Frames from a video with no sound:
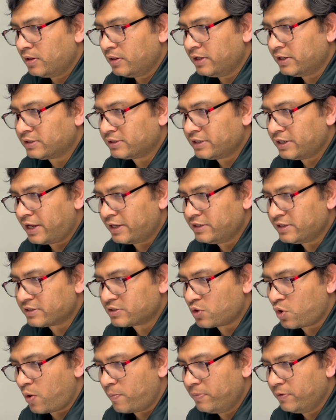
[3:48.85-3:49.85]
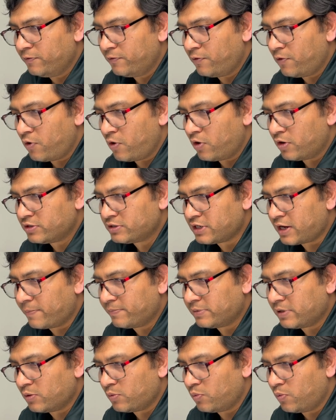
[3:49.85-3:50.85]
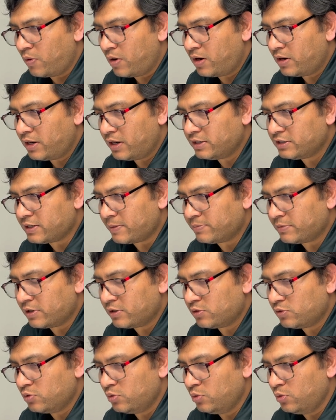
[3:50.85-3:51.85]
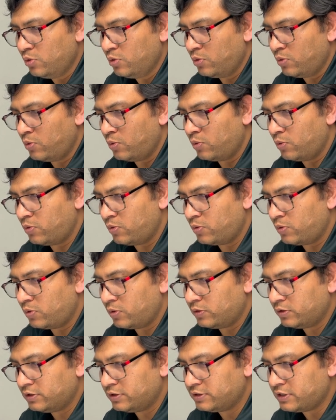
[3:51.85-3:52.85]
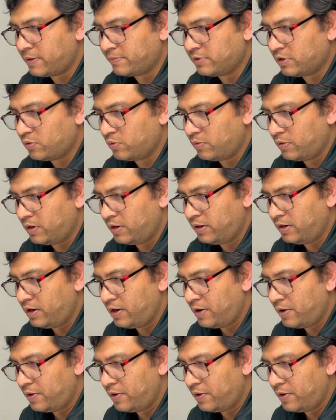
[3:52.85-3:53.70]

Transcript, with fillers: let's say i just copy for chapter 1 and chapter 2 it's chapter 1